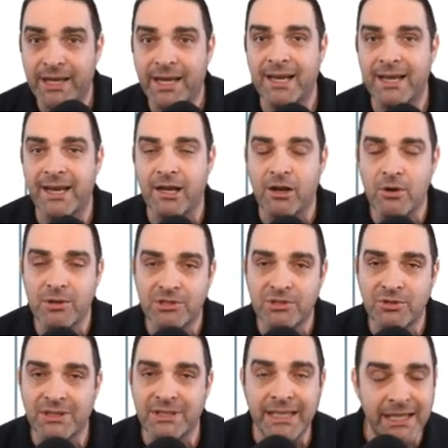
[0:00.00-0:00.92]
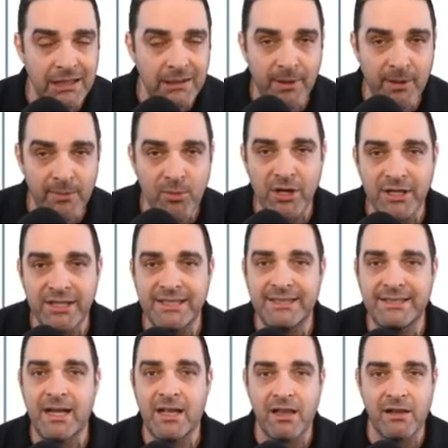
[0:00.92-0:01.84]
and I go into a little bit more
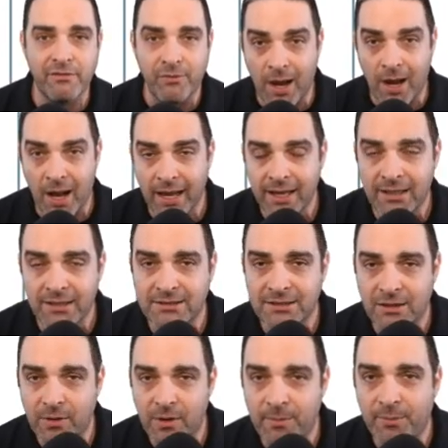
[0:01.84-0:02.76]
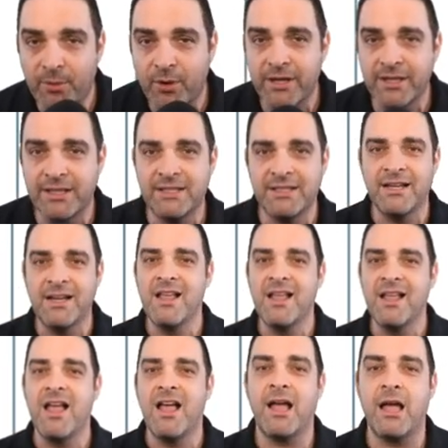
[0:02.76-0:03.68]
detail of why it's so important
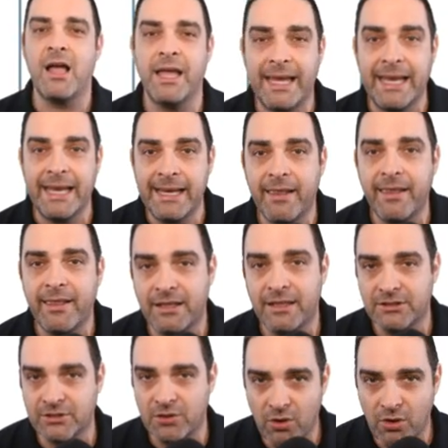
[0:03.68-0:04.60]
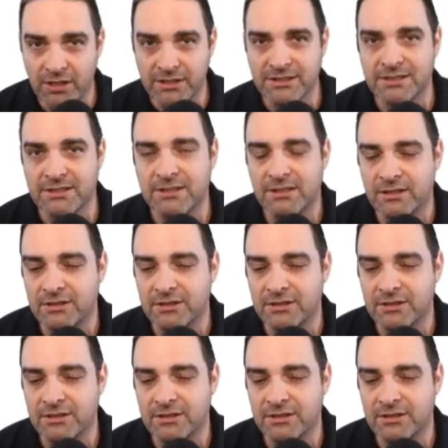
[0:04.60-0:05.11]
in this course.